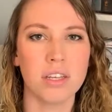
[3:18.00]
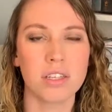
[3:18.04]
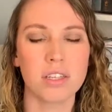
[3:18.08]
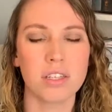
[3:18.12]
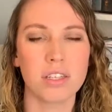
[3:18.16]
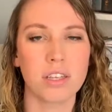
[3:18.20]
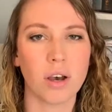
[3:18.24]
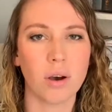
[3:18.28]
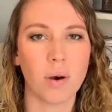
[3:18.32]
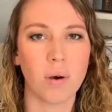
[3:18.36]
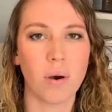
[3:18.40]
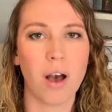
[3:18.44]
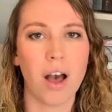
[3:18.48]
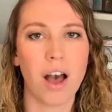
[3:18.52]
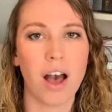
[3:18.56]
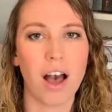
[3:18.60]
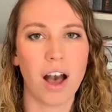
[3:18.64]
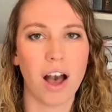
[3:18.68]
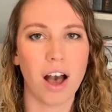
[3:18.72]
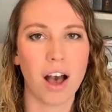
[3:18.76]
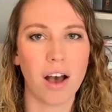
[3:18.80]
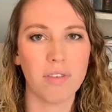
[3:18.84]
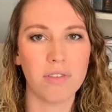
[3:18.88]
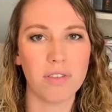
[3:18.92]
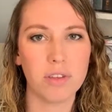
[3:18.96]
So,
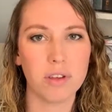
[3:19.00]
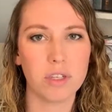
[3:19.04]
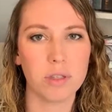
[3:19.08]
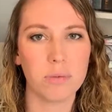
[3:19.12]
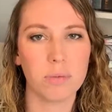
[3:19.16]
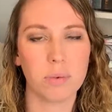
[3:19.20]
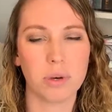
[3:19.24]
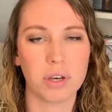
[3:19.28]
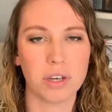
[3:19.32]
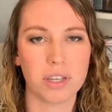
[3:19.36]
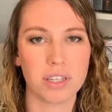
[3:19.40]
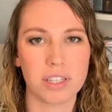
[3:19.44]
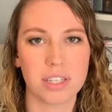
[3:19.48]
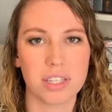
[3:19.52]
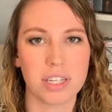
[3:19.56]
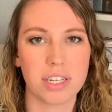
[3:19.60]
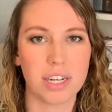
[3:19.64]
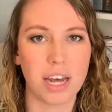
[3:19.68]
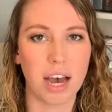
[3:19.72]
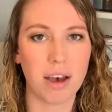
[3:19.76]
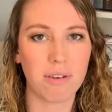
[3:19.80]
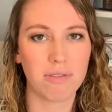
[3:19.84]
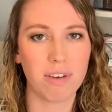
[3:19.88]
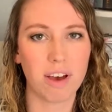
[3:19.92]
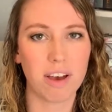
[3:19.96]
of those books, the
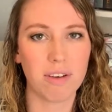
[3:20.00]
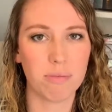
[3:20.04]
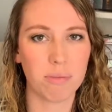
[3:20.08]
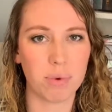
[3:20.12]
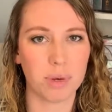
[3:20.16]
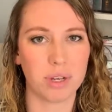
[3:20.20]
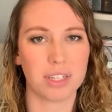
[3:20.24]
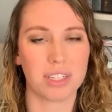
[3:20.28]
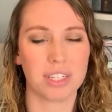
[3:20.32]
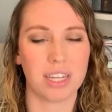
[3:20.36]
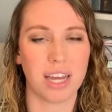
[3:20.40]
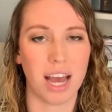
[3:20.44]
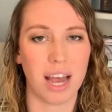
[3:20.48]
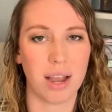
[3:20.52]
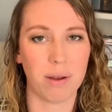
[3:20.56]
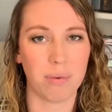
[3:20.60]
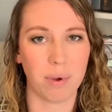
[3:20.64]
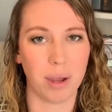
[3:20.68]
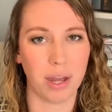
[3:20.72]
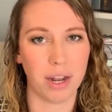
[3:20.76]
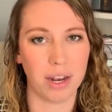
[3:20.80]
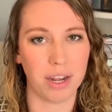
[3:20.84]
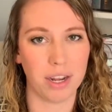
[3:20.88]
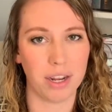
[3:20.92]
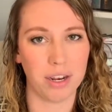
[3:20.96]
top 5 books that I
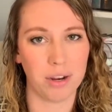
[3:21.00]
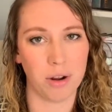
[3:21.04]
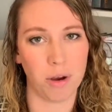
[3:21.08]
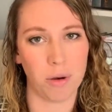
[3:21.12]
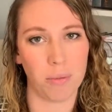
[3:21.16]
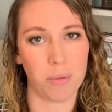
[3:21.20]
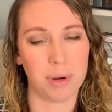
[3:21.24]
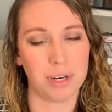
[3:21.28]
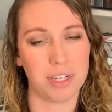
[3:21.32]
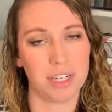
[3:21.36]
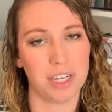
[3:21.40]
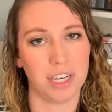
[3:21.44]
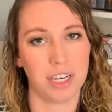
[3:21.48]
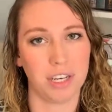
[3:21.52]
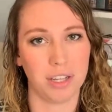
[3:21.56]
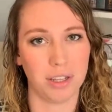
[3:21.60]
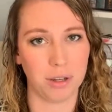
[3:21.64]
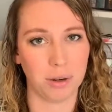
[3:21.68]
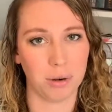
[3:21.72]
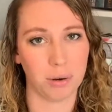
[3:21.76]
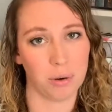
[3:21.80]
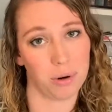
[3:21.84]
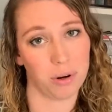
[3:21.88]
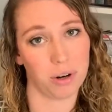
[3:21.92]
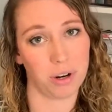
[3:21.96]
read in no
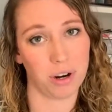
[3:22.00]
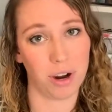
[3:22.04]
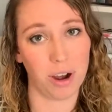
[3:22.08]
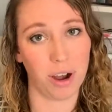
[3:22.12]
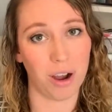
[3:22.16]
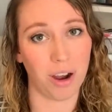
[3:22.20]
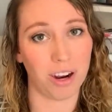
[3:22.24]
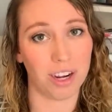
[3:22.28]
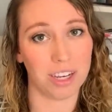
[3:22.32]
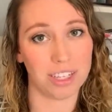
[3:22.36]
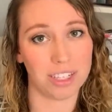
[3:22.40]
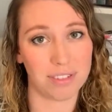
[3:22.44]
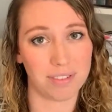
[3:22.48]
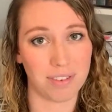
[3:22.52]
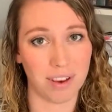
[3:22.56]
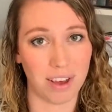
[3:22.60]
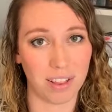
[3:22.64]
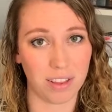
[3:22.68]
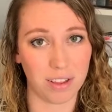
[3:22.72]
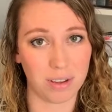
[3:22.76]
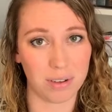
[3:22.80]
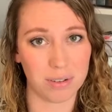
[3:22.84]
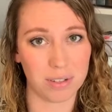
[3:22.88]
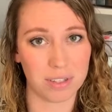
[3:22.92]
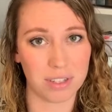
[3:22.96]
particular order are as
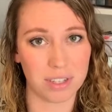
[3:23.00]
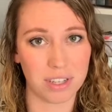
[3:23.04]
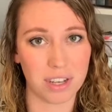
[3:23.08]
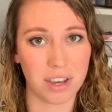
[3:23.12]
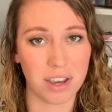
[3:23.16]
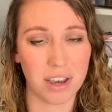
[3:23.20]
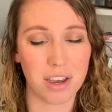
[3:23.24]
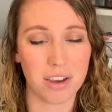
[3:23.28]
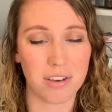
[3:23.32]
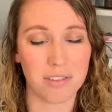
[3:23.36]
follows.